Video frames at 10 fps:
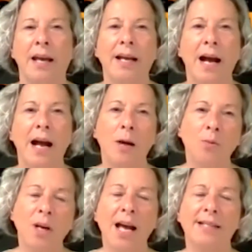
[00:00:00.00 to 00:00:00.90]
And I
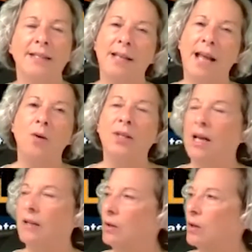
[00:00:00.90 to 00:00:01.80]
realized now, as
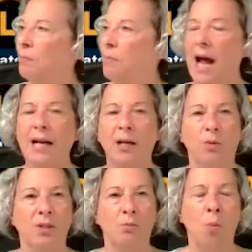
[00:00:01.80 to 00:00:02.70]
I look back, it
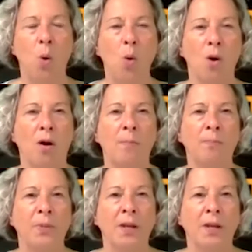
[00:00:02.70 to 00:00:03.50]
was more